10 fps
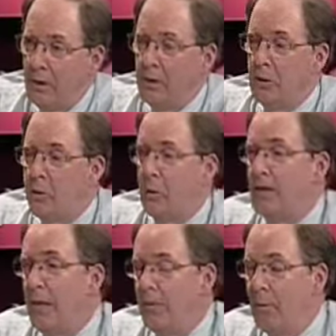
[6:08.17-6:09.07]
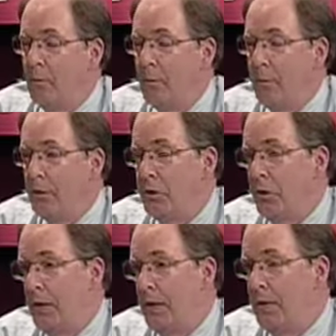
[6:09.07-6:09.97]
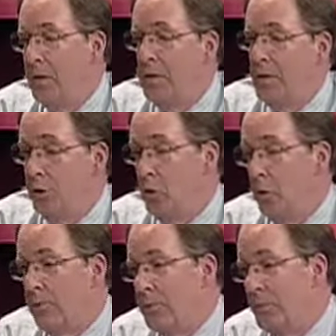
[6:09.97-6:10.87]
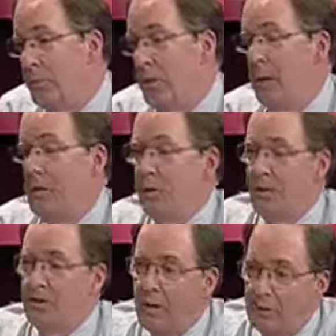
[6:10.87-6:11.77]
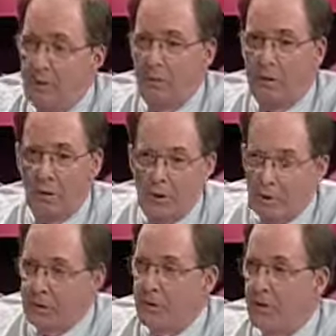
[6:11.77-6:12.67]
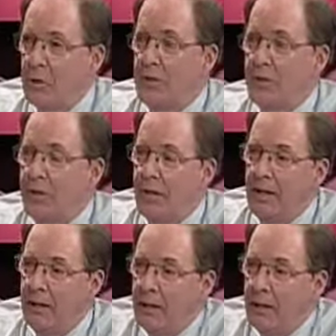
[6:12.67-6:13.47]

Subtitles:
In other words, what type of employment did you have? Did you work for somebody else? Were you self-employed? Was it this? Was it that?